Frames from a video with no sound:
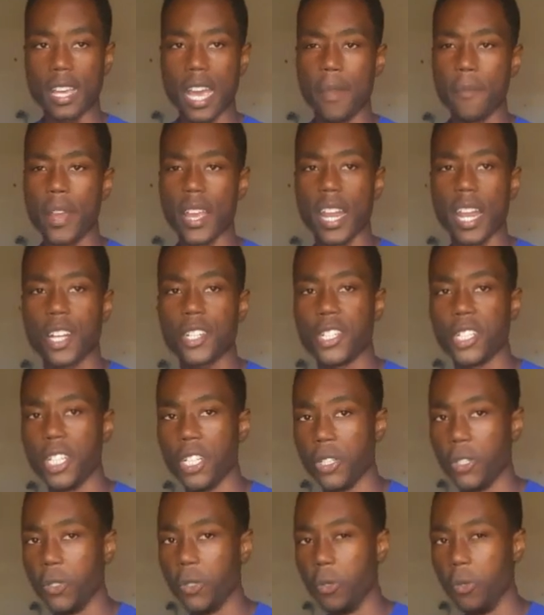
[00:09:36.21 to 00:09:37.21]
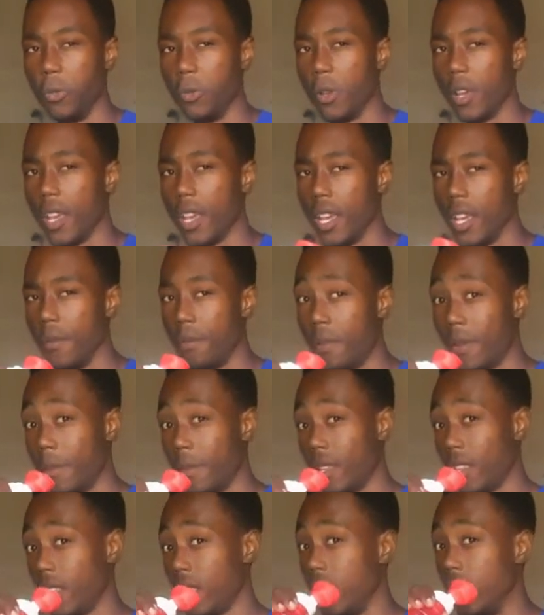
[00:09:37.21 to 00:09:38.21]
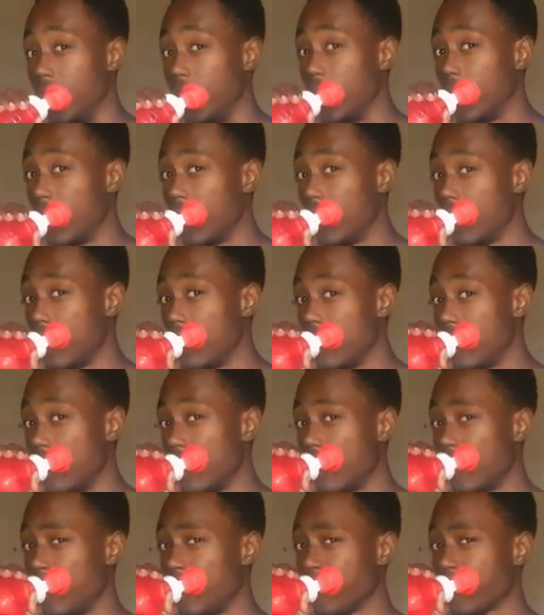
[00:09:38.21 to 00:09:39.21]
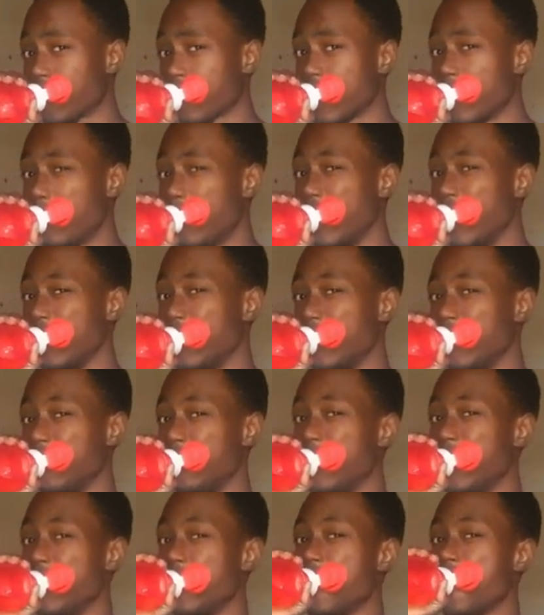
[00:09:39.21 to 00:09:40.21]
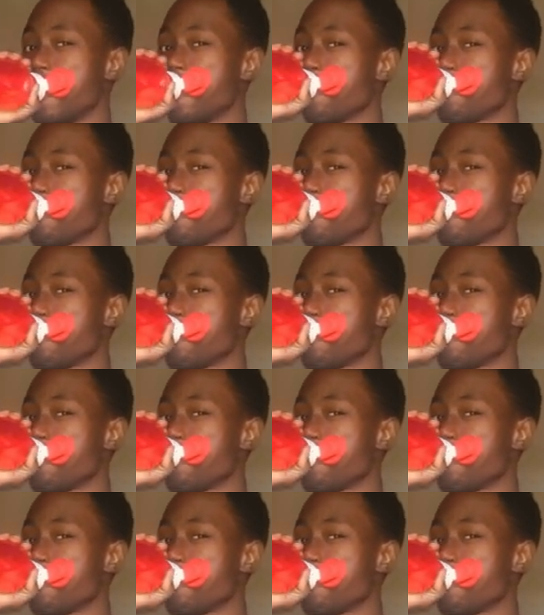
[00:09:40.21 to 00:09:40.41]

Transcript: I might actually do a Premier League predictions video.